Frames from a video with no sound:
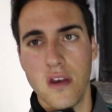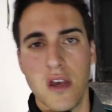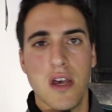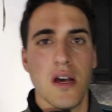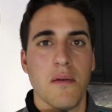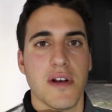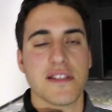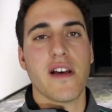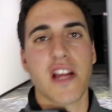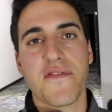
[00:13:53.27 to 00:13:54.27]
But that's
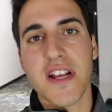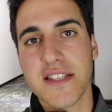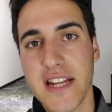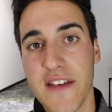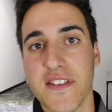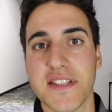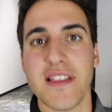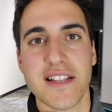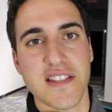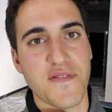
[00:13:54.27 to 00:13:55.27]
all I got for you guys today. If you guys did
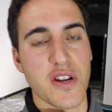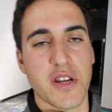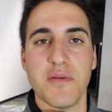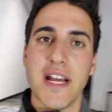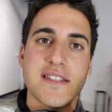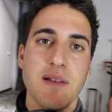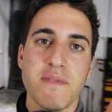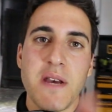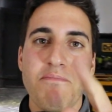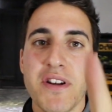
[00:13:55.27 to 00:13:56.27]
like this video, give it a nice
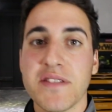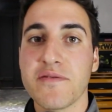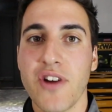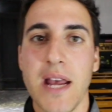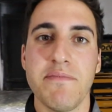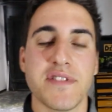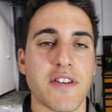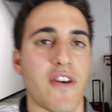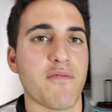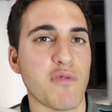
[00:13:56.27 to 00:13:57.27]
thumbs up, press subscribe,
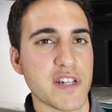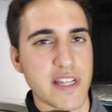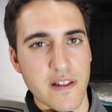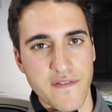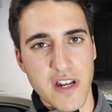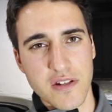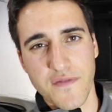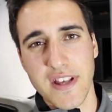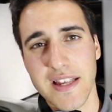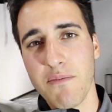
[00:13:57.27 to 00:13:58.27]
stick around for more detailing videos.
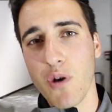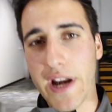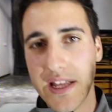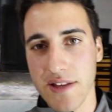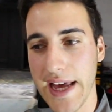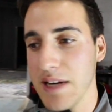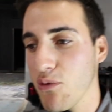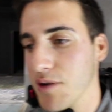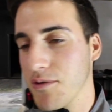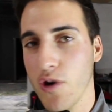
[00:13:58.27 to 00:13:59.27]
If you guys have any
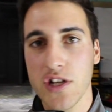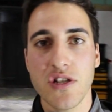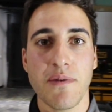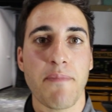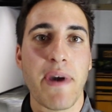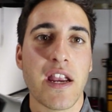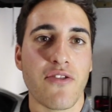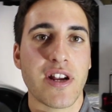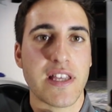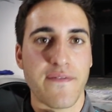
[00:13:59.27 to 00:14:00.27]
more questions about paint
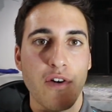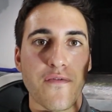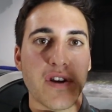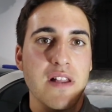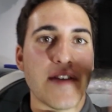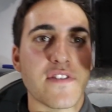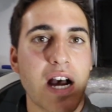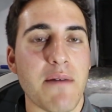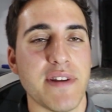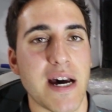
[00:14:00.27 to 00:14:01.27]
correcting, feel free to leave a
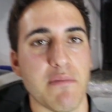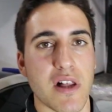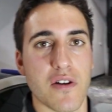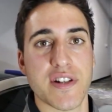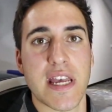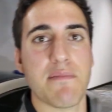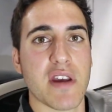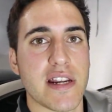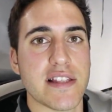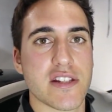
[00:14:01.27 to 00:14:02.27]
comment down below or DM me
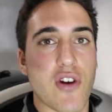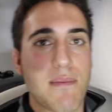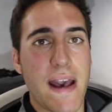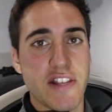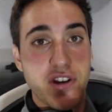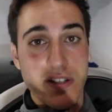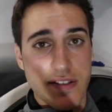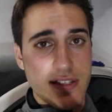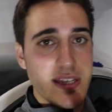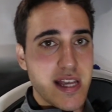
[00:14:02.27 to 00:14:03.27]
on Instagram at
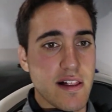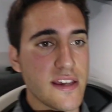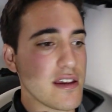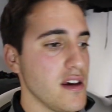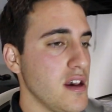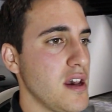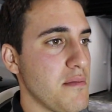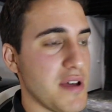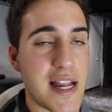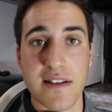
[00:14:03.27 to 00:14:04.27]
Genesis Detailing.
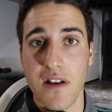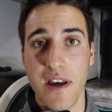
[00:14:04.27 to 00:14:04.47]
But that is